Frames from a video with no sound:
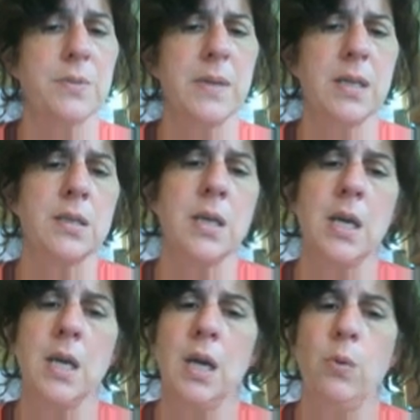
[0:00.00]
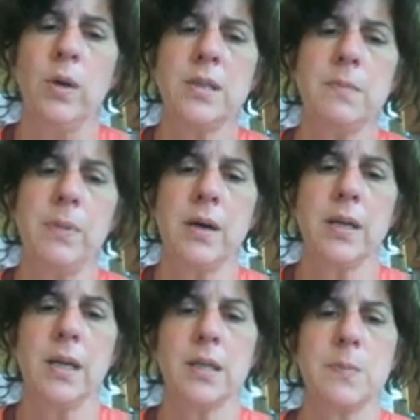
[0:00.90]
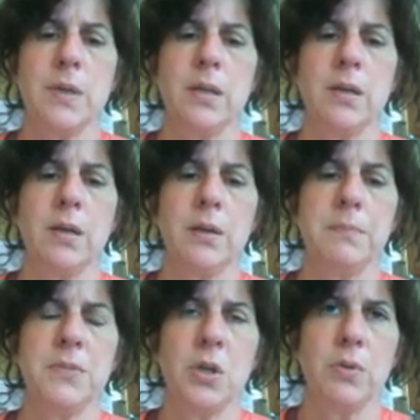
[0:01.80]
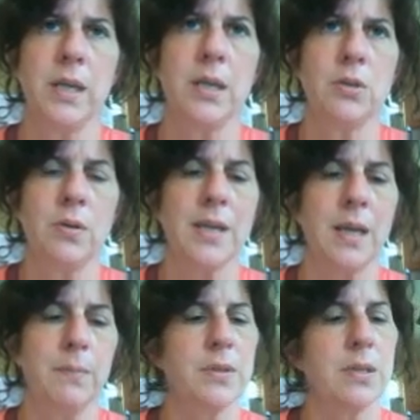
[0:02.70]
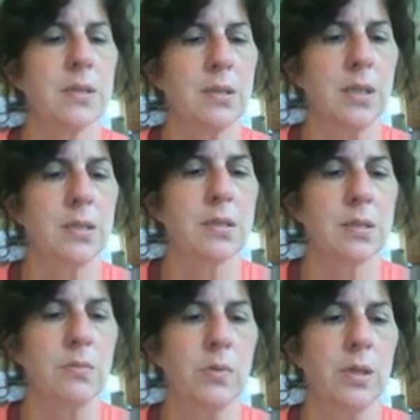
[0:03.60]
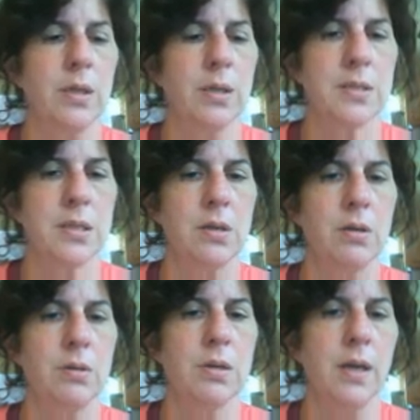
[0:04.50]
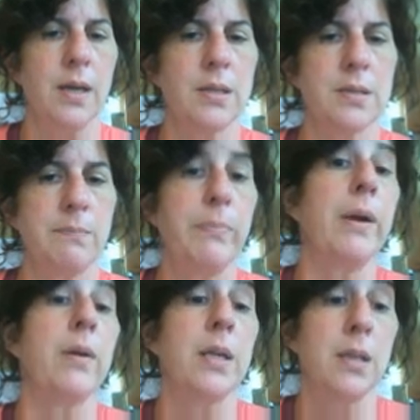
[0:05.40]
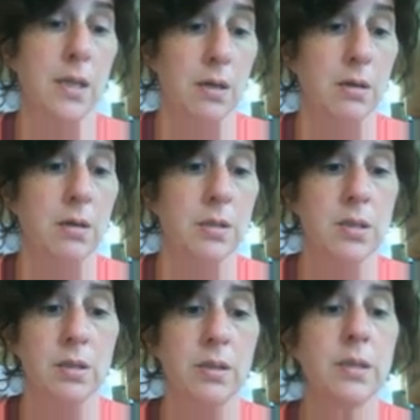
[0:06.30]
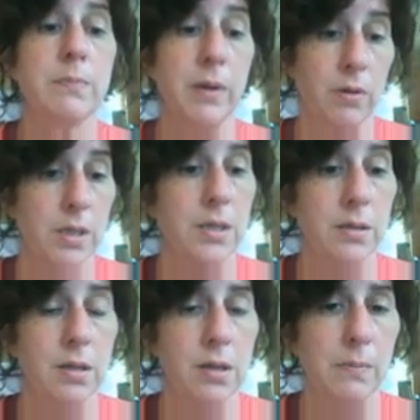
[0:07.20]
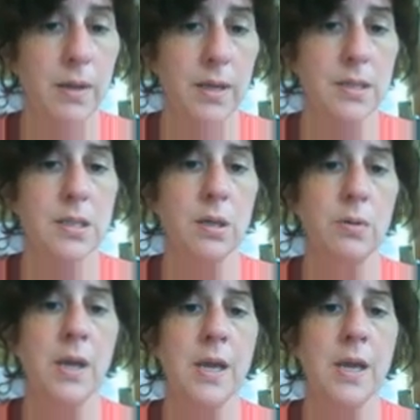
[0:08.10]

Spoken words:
because once a body has been donated to a campus, it's really considered as buried there until it's buried in another place. So